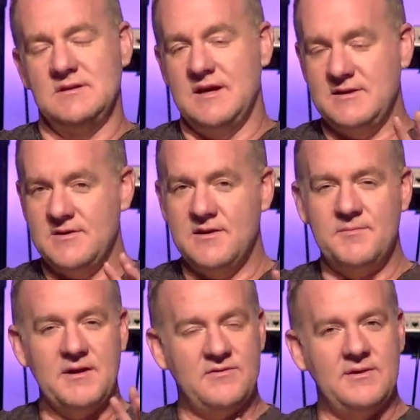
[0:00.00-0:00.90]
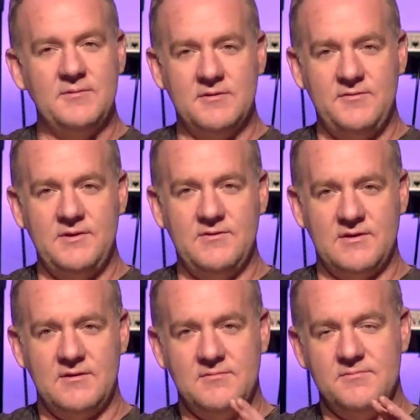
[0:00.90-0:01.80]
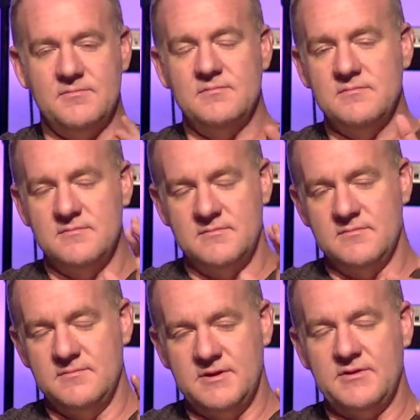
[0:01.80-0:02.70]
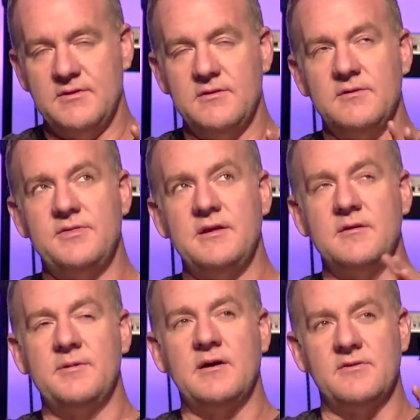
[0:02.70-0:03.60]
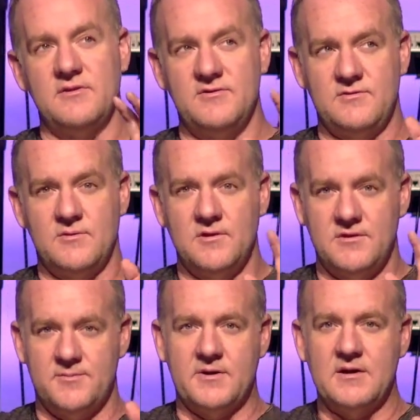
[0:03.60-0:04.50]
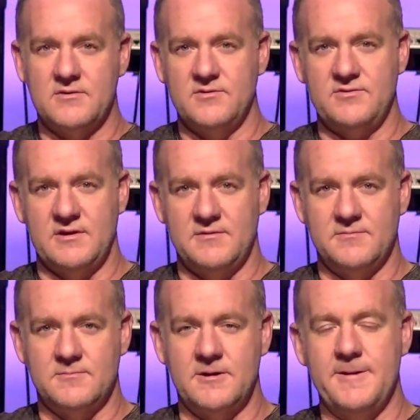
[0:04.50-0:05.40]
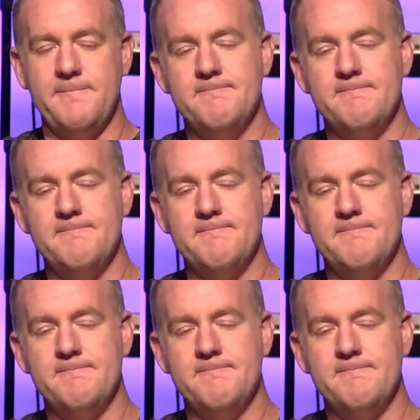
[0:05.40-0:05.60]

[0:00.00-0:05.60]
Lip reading: I know that might seem confusing, but think about the story of the prodigal son, right?